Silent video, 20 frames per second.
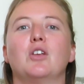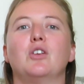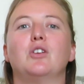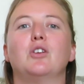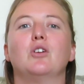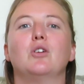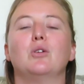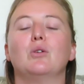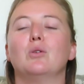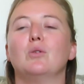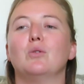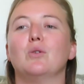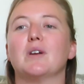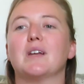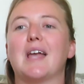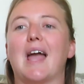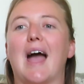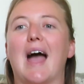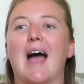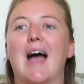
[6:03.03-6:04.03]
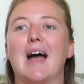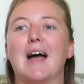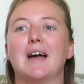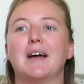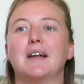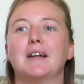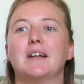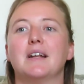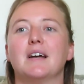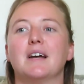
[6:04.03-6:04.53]
You
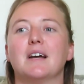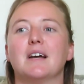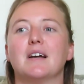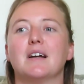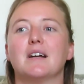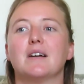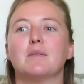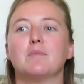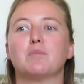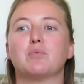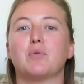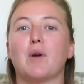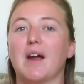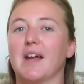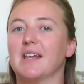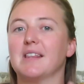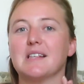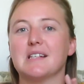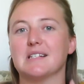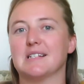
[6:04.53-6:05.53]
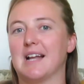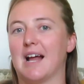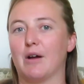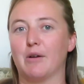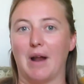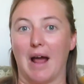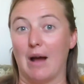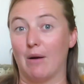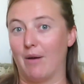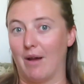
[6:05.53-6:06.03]
can break this
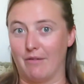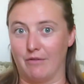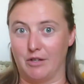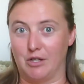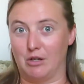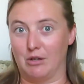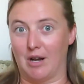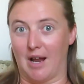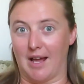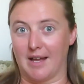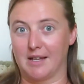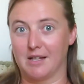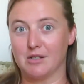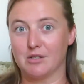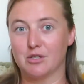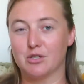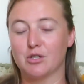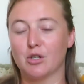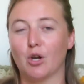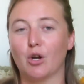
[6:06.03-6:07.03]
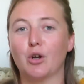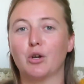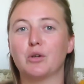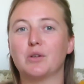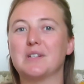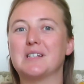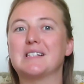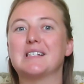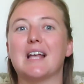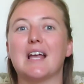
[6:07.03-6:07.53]
down however you like.
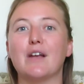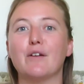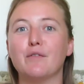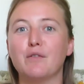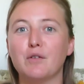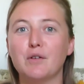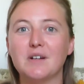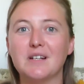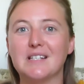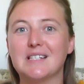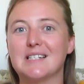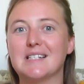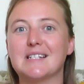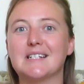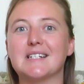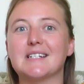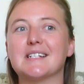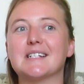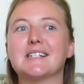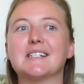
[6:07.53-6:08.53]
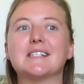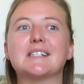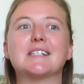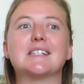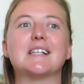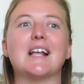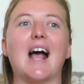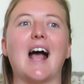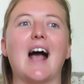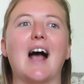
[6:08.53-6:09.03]
So say, for
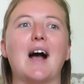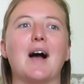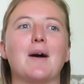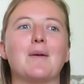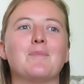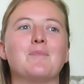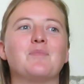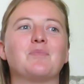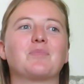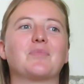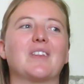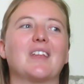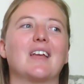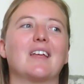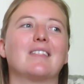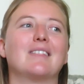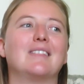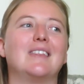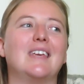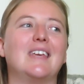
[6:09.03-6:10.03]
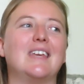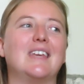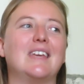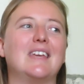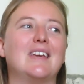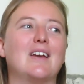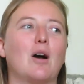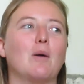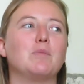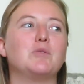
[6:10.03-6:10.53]
instance,
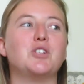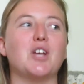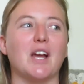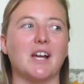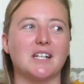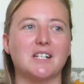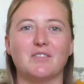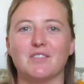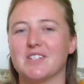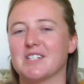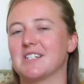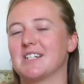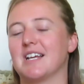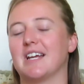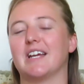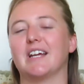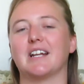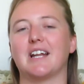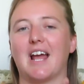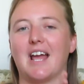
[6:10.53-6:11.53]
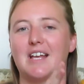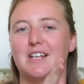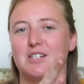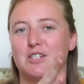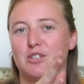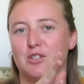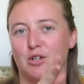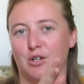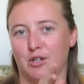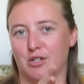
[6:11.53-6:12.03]
the objective is to hit a
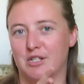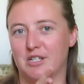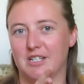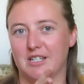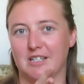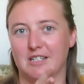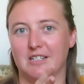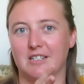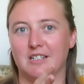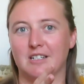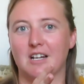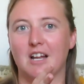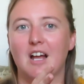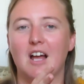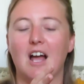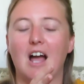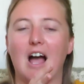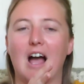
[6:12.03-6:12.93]
certain